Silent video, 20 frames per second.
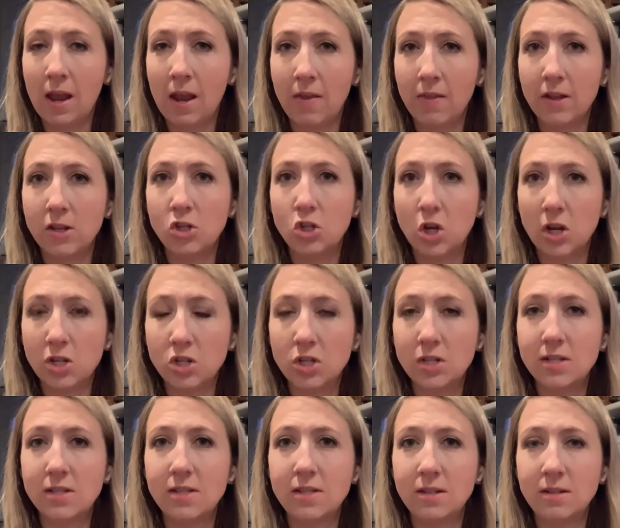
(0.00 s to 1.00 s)
And the
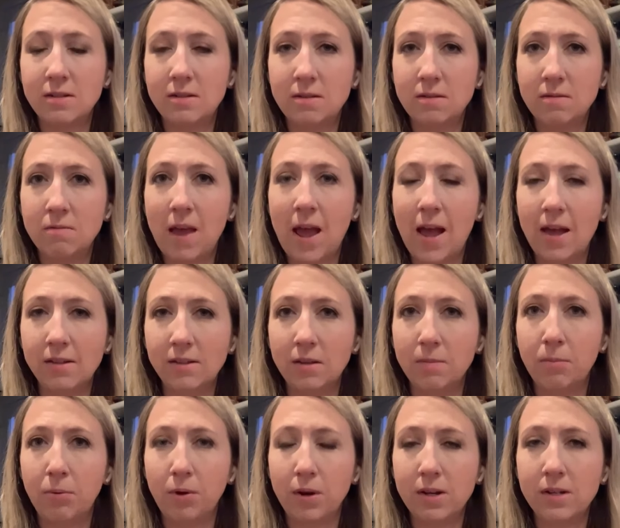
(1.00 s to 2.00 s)
judges asked
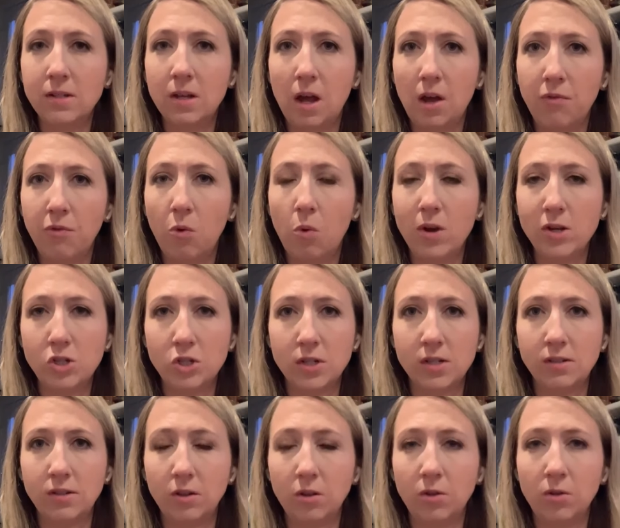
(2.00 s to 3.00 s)
some pretty tough
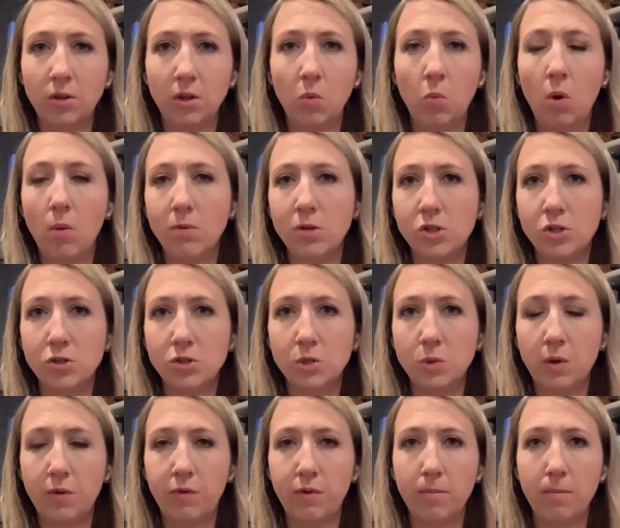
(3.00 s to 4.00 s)
questions, including what would you
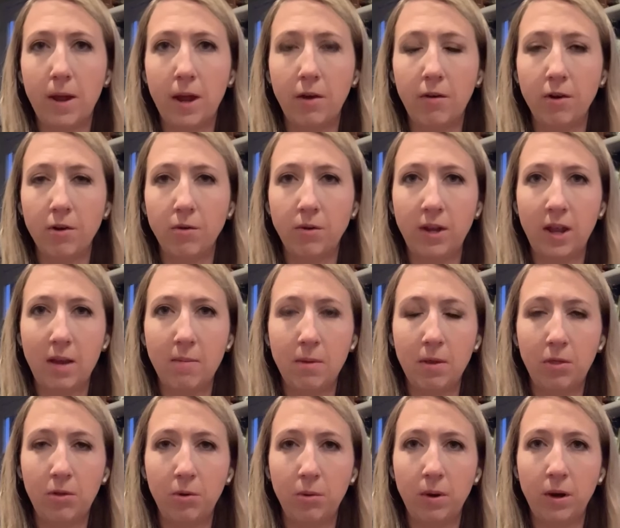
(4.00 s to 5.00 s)
do if a migrant who came
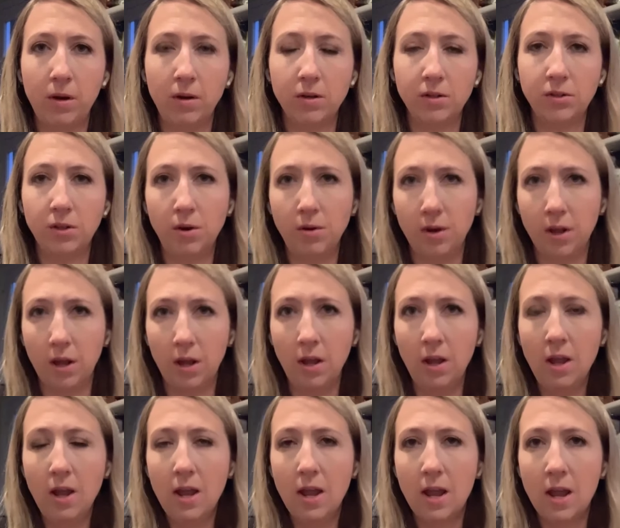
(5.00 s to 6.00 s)
in through
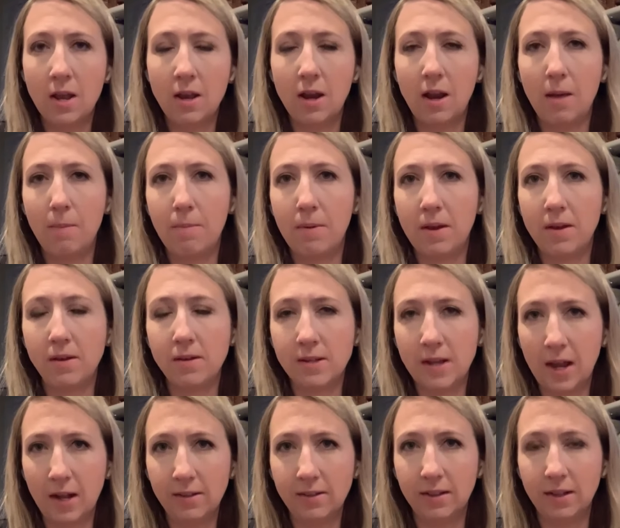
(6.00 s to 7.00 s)
Arizona ended up in
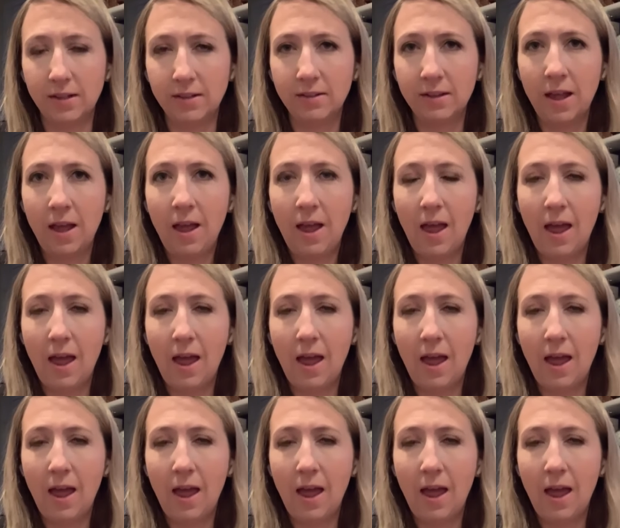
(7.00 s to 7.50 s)
Texas?